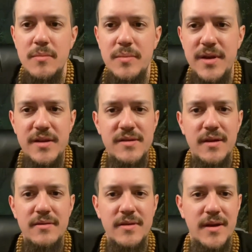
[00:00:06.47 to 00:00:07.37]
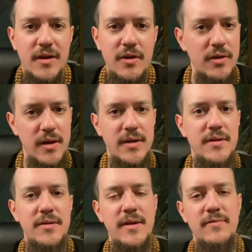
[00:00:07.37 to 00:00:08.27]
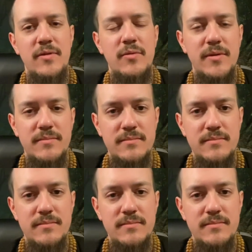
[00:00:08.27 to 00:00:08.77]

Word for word: peace sounds like a good idea to everyone.